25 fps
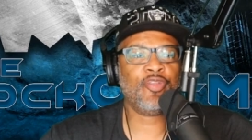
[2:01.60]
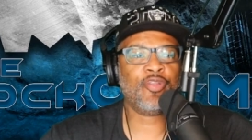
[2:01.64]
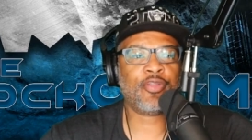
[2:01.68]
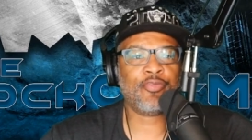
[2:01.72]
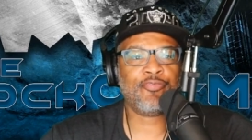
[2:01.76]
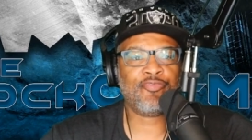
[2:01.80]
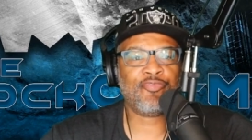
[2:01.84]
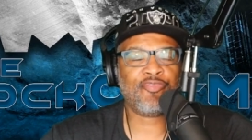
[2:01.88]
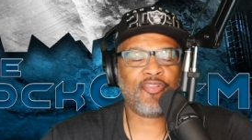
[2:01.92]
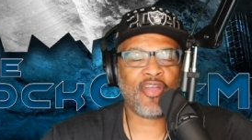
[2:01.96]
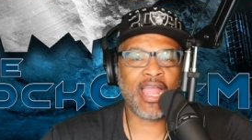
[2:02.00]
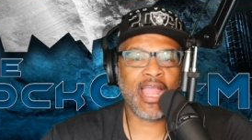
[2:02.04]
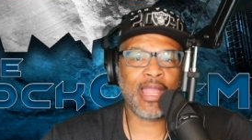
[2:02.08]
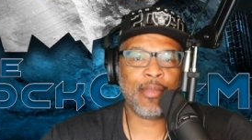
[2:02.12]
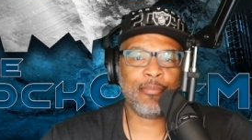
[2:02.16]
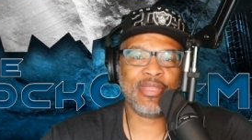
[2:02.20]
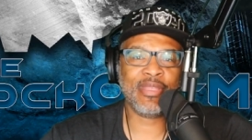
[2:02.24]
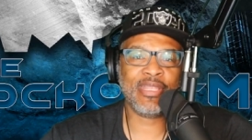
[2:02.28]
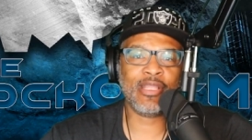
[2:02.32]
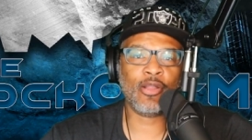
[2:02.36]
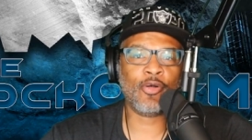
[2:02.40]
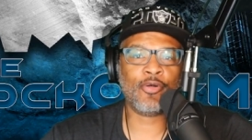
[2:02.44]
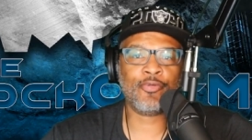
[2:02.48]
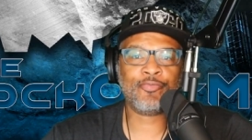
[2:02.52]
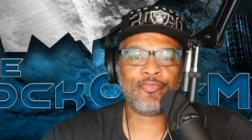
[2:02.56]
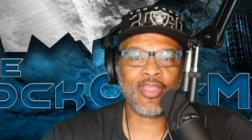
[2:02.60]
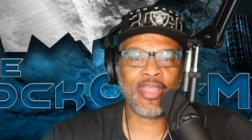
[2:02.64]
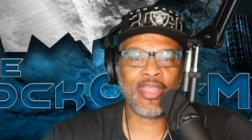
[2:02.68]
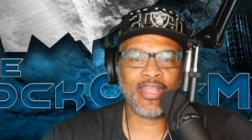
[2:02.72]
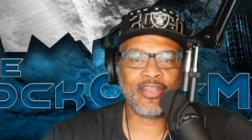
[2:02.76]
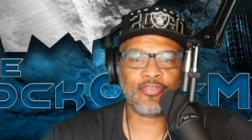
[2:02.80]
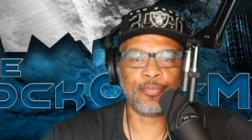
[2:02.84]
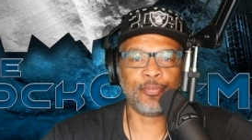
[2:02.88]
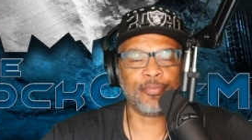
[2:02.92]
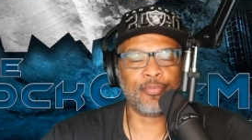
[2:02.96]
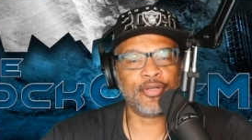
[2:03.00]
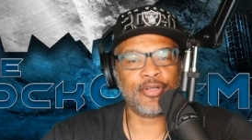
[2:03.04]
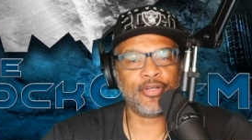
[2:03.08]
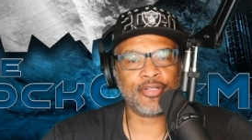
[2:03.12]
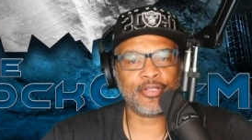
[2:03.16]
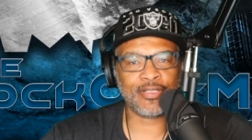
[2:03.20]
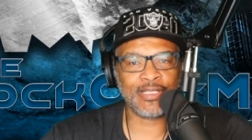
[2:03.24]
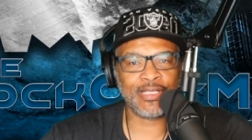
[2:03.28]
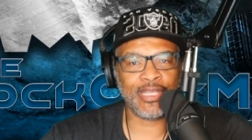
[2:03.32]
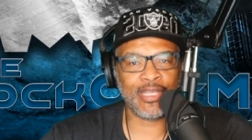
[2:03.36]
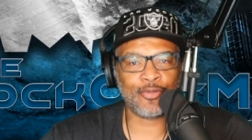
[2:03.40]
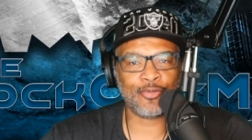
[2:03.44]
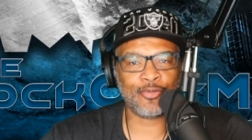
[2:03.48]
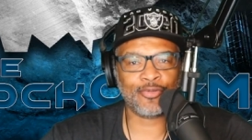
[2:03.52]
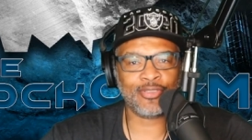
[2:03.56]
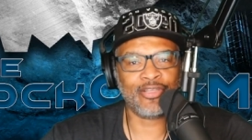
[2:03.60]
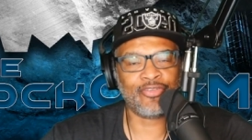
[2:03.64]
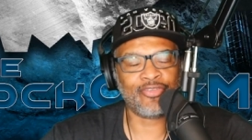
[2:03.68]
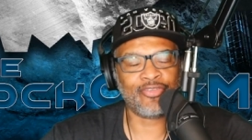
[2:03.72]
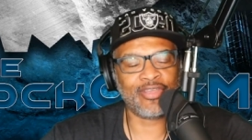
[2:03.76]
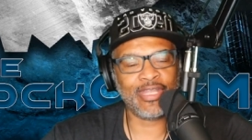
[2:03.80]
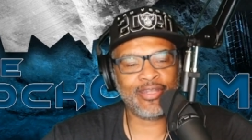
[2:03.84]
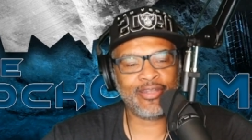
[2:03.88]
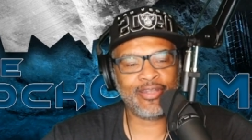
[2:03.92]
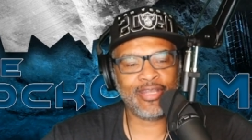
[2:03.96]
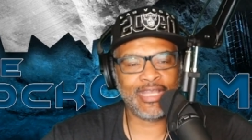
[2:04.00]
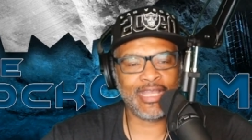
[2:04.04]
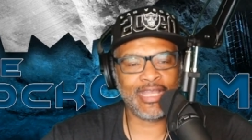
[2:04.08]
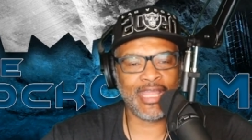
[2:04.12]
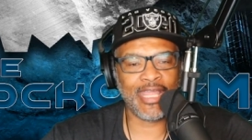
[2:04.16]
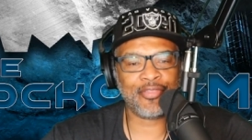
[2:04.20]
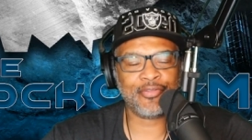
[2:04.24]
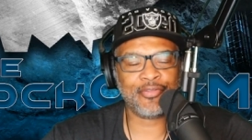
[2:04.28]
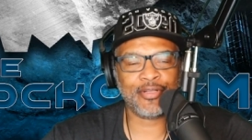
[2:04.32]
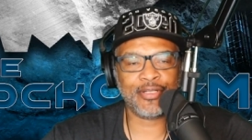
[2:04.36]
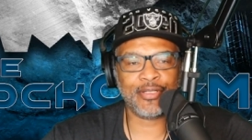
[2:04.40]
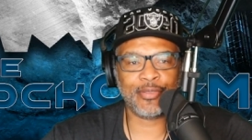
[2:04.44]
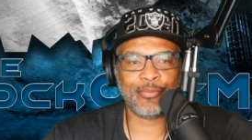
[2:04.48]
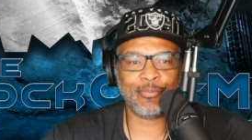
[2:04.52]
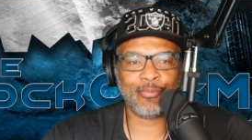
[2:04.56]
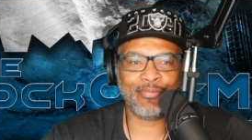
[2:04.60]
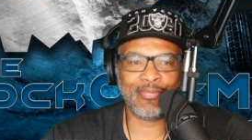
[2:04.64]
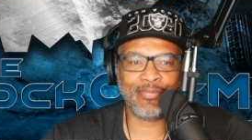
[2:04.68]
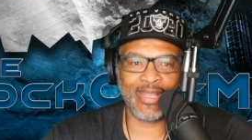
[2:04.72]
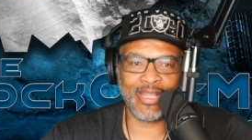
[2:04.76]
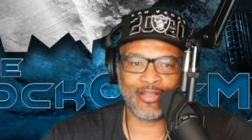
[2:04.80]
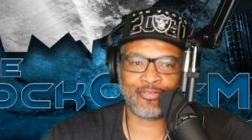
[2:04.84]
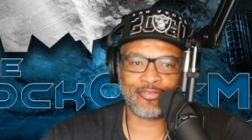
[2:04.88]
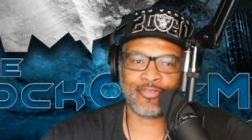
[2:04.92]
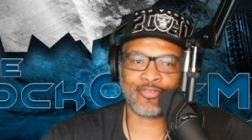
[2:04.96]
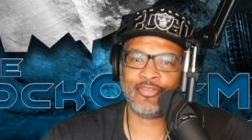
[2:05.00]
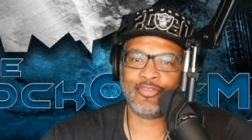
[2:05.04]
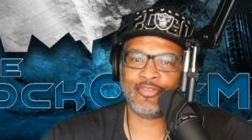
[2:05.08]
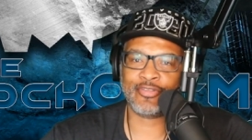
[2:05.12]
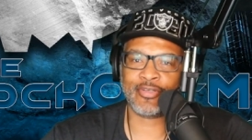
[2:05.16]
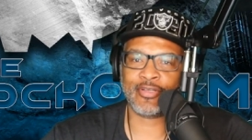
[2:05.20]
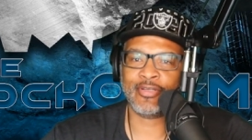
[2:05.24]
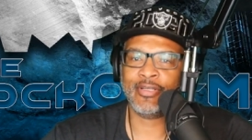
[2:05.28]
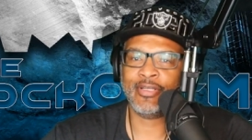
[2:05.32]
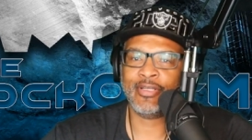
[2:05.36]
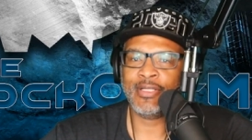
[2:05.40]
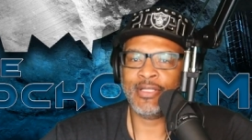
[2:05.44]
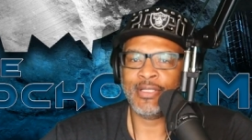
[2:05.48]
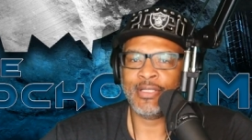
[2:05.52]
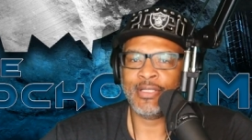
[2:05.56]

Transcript: can find me on Facebook, yo, let's get together in the Messenger.